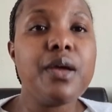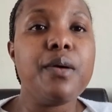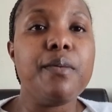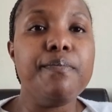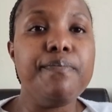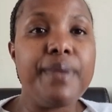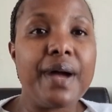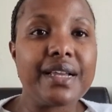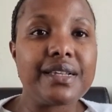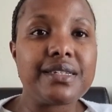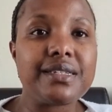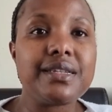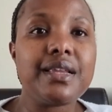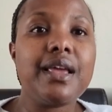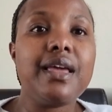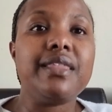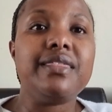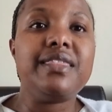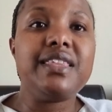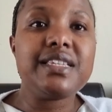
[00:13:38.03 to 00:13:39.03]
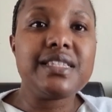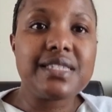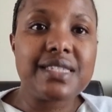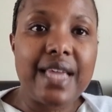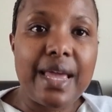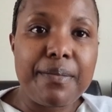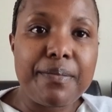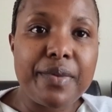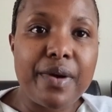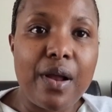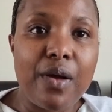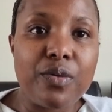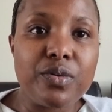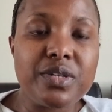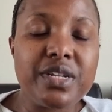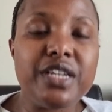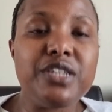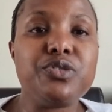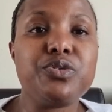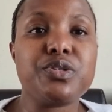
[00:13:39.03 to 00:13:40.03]
But this time
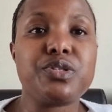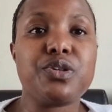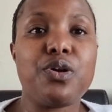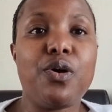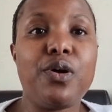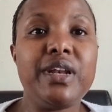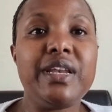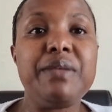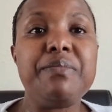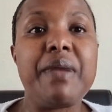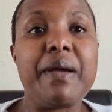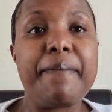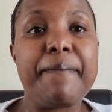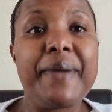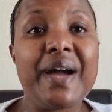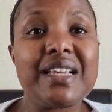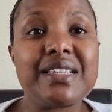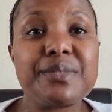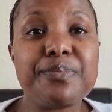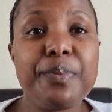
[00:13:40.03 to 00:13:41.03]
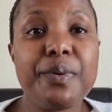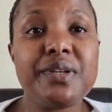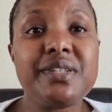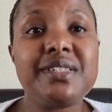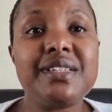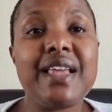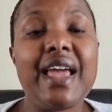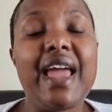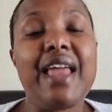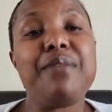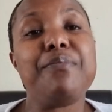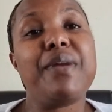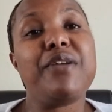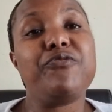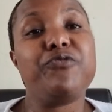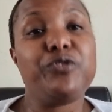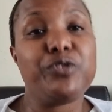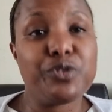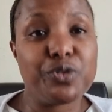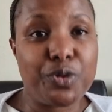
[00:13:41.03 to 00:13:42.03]
round, it was only my passport and my
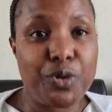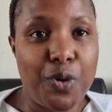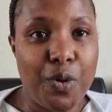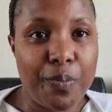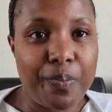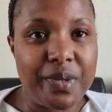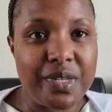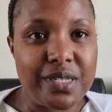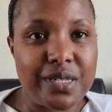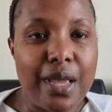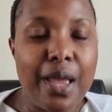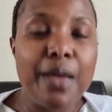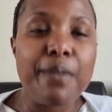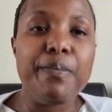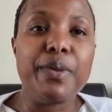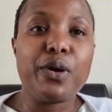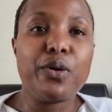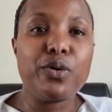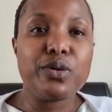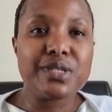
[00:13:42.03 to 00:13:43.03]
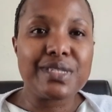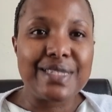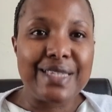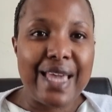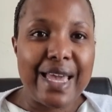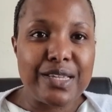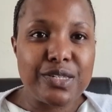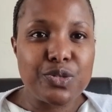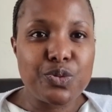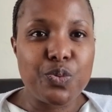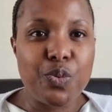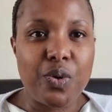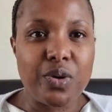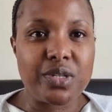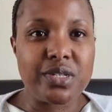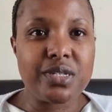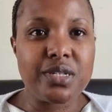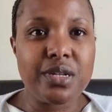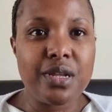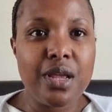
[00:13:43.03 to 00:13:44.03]
photocopies. Because guess
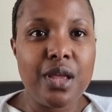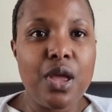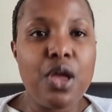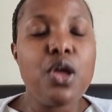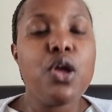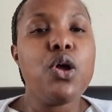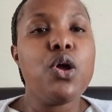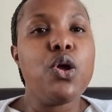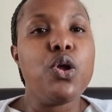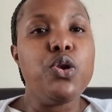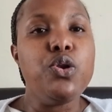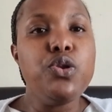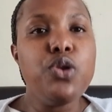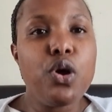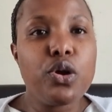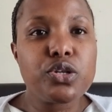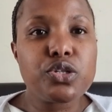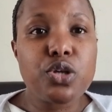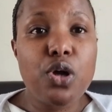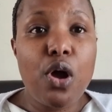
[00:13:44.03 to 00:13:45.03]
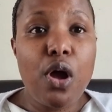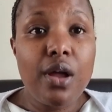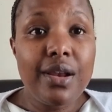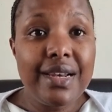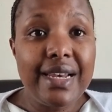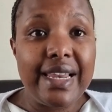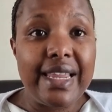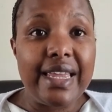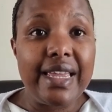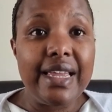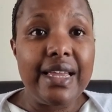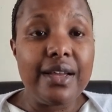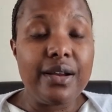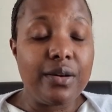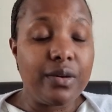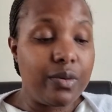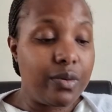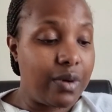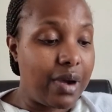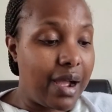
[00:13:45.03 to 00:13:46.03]
what? Not only,
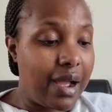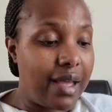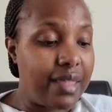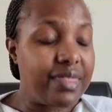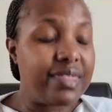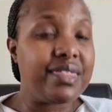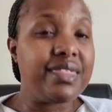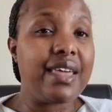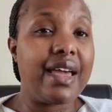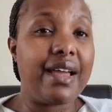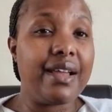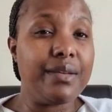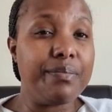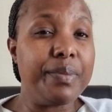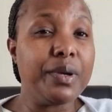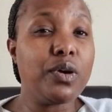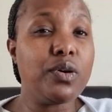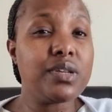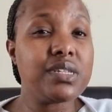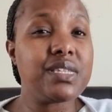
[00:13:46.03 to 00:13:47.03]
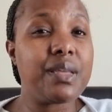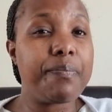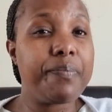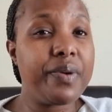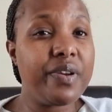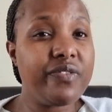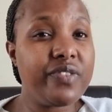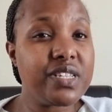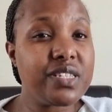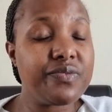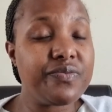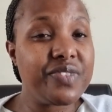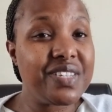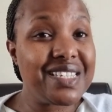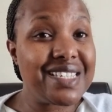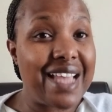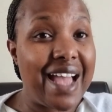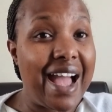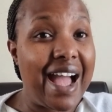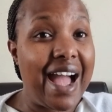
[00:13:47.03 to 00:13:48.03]
because the previous
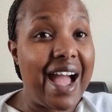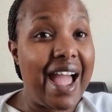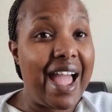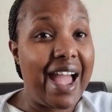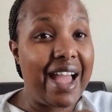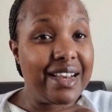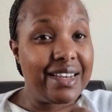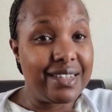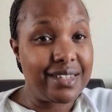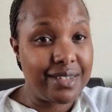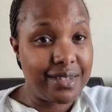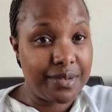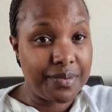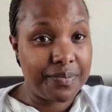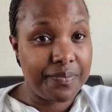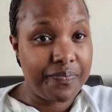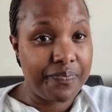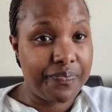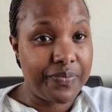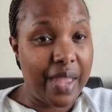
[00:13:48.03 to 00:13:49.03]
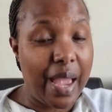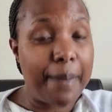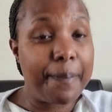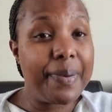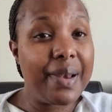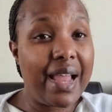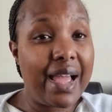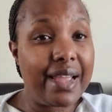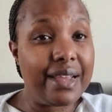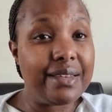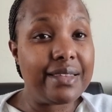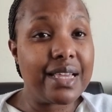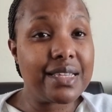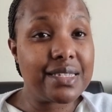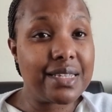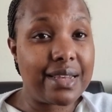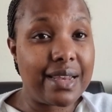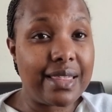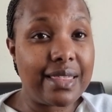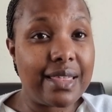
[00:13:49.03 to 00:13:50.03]
visa I had applied,
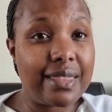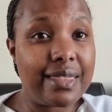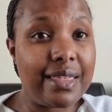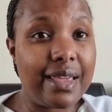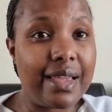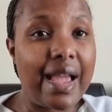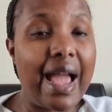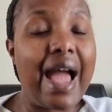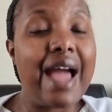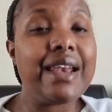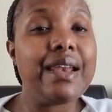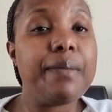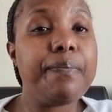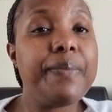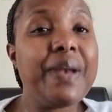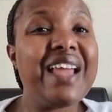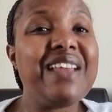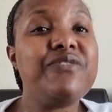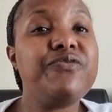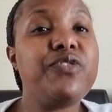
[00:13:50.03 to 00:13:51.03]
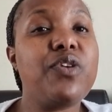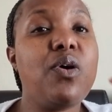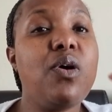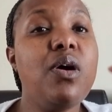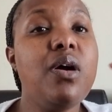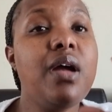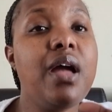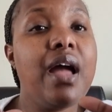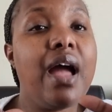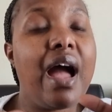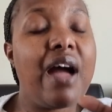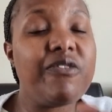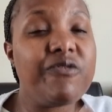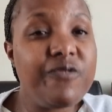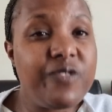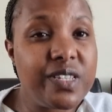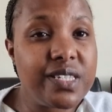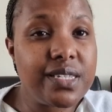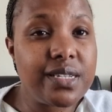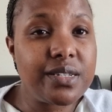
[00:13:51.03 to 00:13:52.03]
that's another thing, I had applied for a
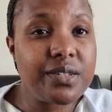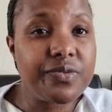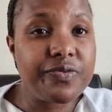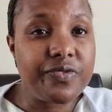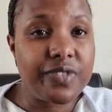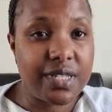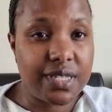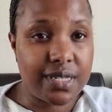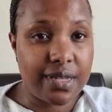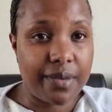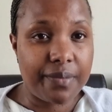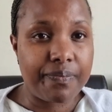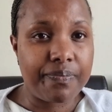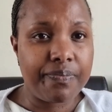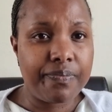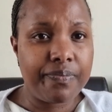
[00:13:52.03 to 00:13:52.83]
visit visa.